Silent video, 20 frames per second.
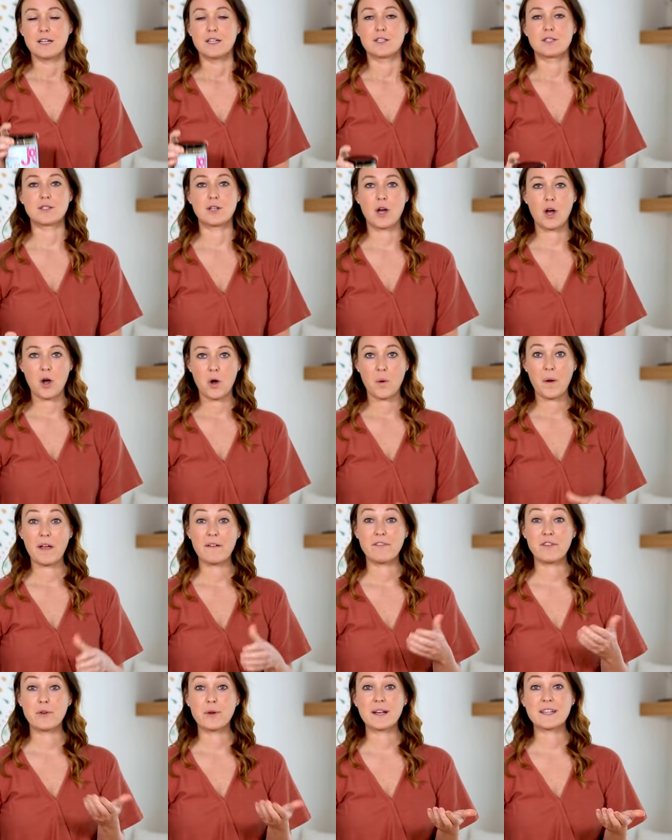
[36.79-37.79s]
So
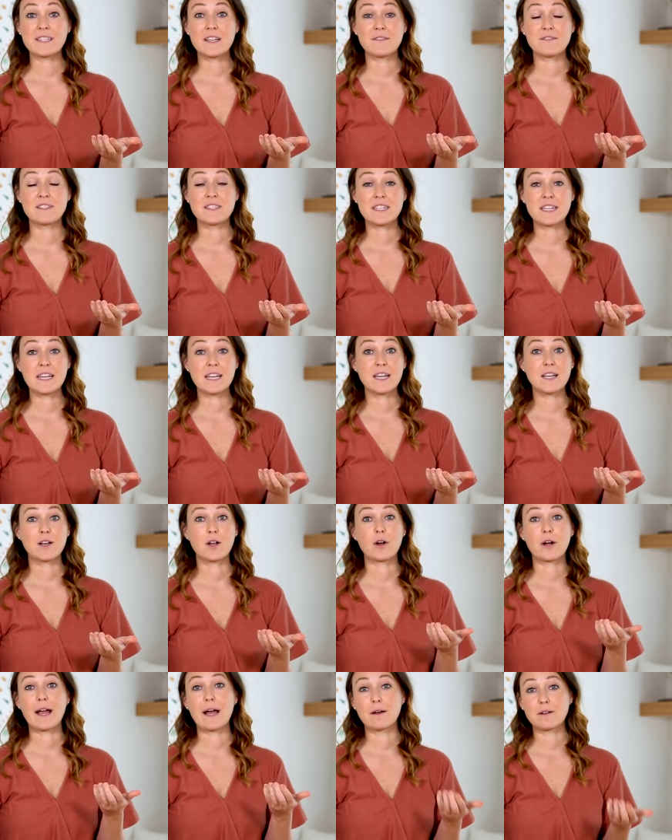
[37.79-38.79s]
if you guys have seen
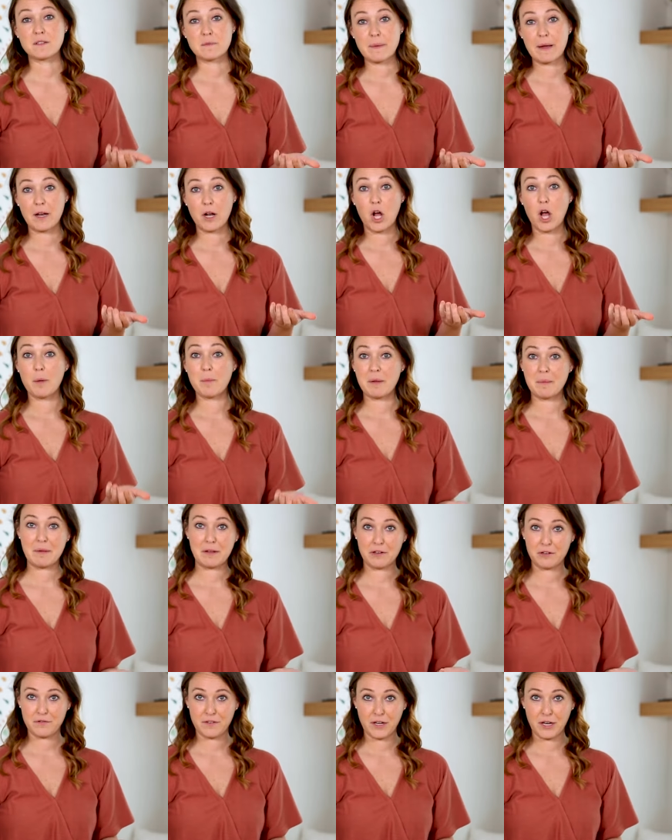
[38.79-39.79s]
our house-made almond
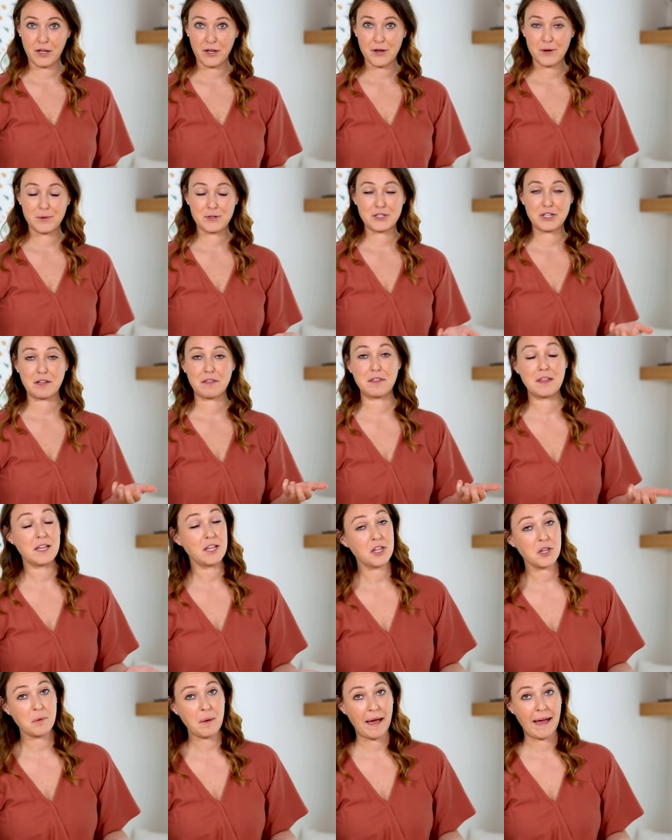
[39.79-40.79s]
milk video, which I
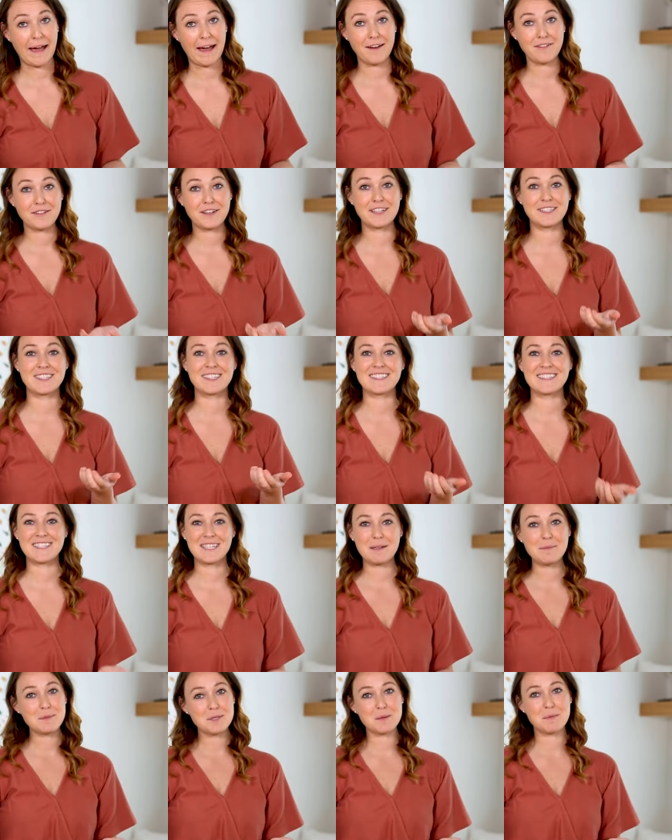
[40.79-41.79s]
think you have because it
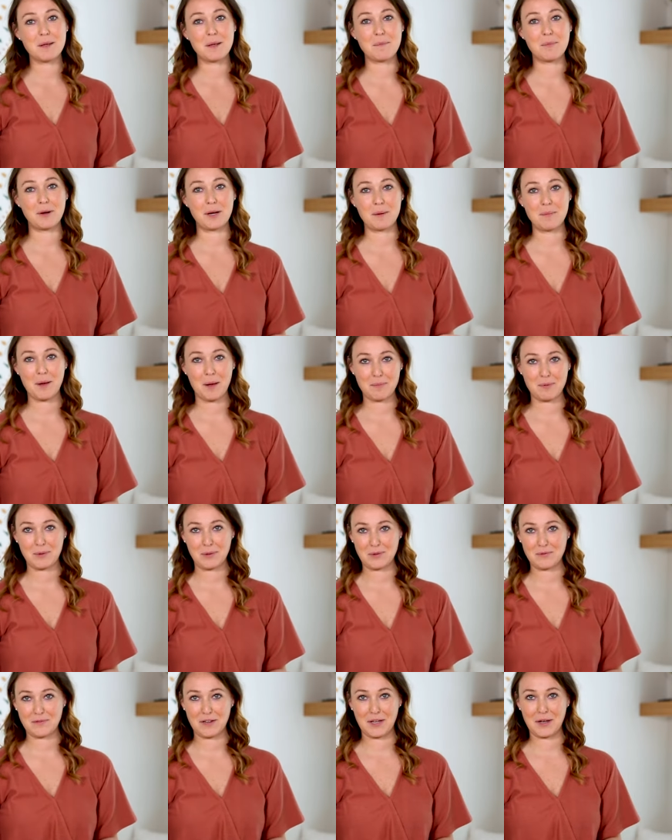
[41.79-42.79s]
seems to be a pretty
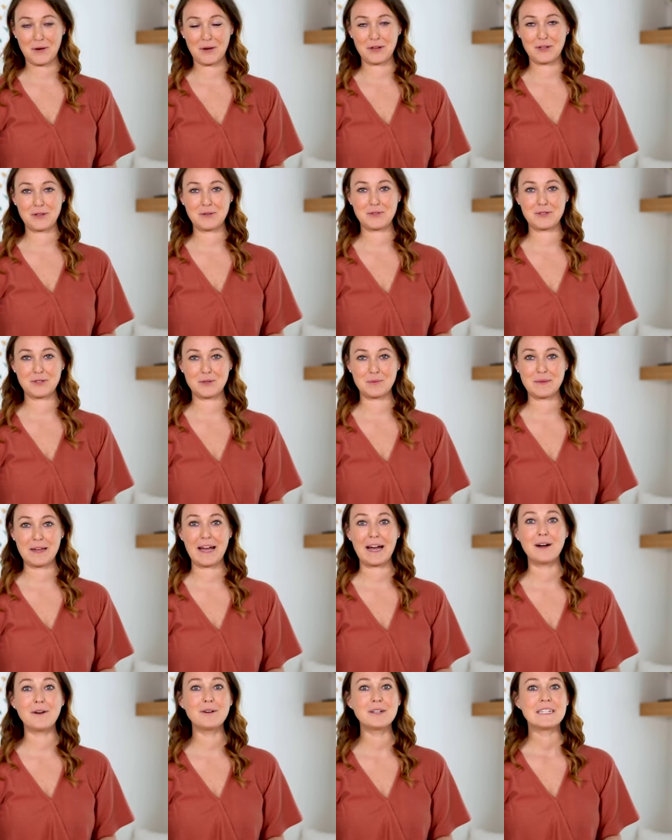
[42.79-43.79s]
popular video on YouTube
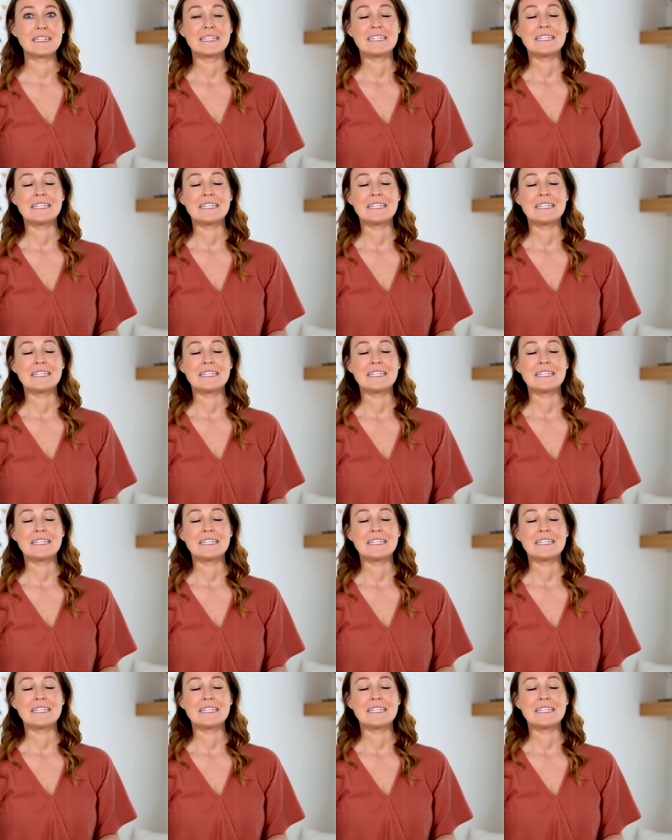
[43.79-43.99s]
now,